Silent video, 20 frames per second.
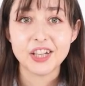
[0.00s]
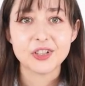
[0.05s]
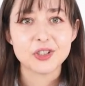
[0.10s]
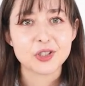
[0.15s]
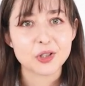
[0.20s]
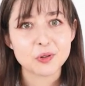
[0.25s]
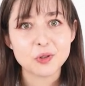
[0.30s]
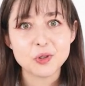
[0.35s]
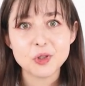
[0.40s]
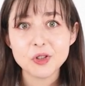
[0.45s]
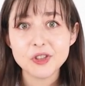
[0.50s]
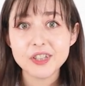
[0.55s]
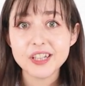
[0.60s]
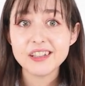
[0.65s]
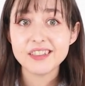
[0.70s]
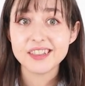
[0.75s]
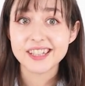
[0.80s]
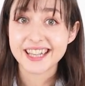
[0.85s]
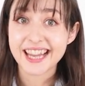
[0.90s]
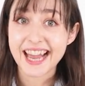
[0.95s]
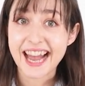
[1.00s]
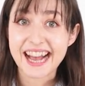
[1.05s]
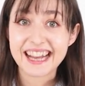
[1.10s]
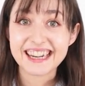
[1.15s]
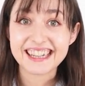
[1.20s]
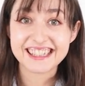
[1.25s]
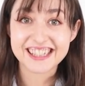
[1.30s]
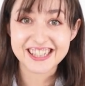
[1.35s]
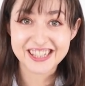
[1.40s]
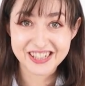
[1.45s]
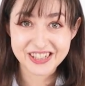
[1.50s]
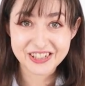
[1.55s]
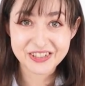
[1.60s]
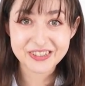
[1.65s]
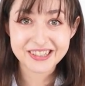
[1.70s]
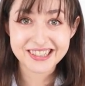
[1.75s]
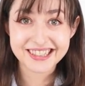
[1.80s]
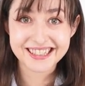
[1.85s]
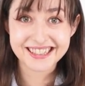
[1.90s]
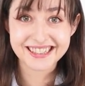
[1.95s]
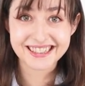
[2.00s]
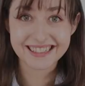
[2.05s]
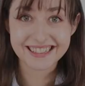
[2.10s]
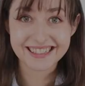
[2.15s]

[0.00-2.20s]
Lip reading: Don't you think the cat is cute?